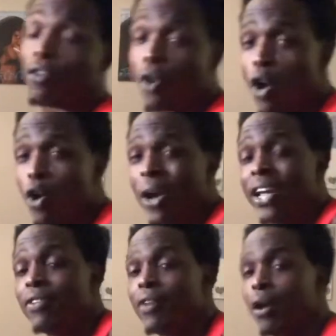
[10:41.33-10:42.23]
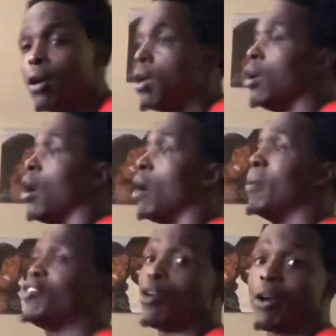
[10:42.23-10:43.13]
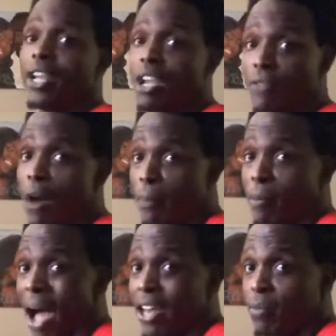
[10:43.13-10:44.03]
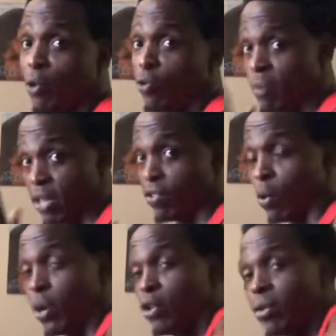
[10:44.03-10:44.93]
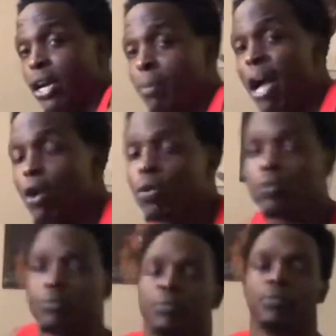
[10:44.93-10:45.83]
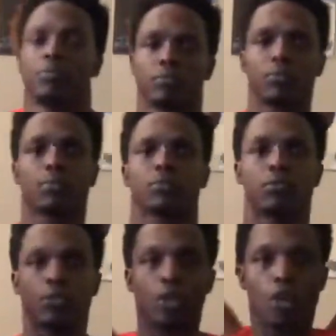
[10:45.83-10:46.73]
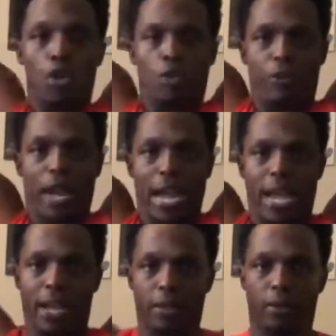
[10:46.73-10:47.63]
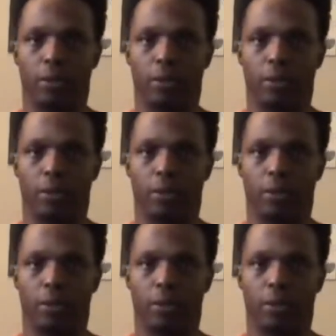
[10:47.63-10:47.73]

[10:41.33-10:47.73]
a role into a majority of upper body movement. So when you think about overhead,